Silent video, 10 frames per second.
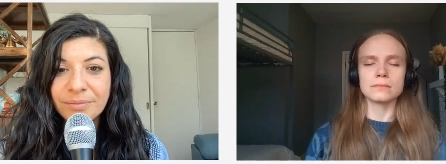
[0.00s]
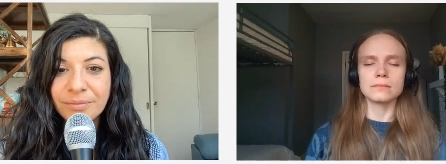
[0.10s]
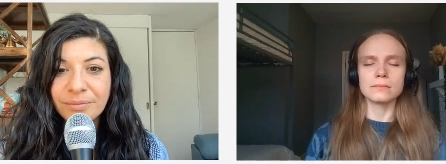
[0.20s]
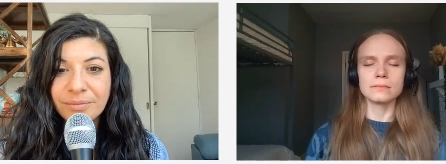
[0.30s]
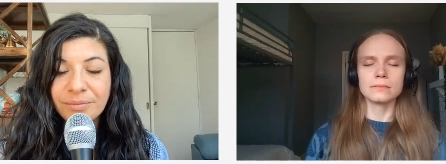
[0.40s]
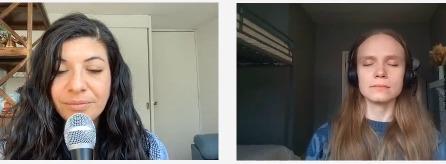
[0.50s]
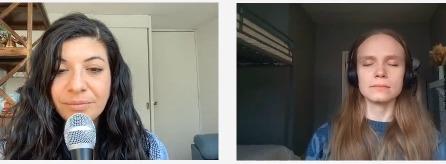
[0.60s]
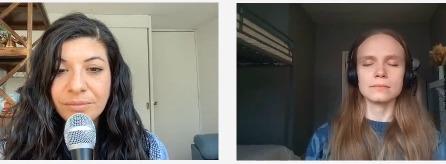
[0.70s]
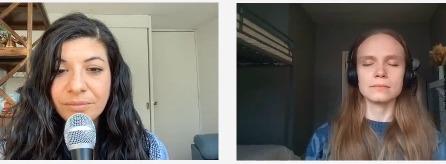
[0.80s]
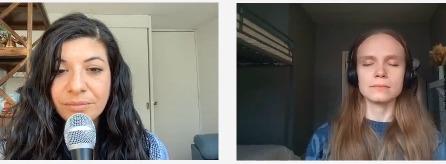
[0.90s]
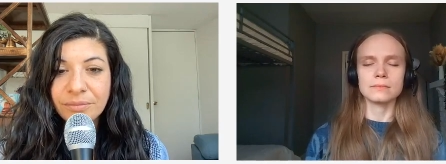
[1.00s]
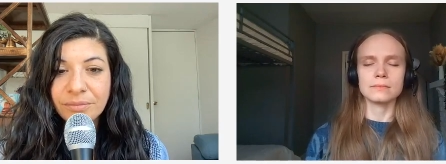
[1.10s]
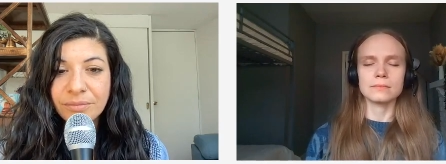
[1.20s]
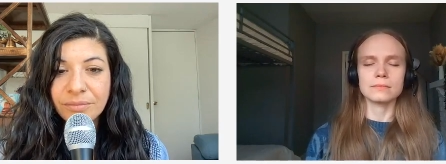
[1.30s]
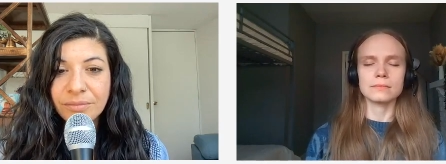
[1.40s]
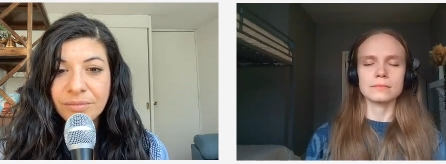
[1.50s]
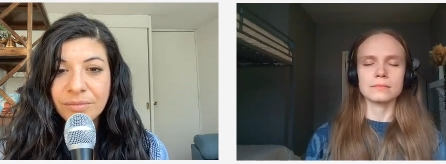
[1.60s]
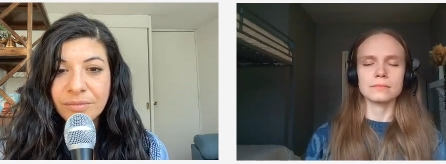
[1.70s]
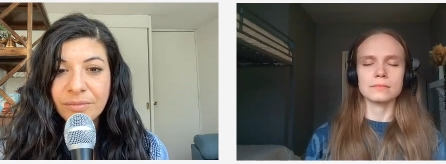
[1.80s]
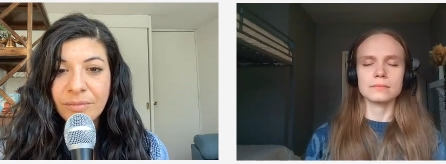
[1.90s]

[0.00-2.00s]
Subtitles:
(silence)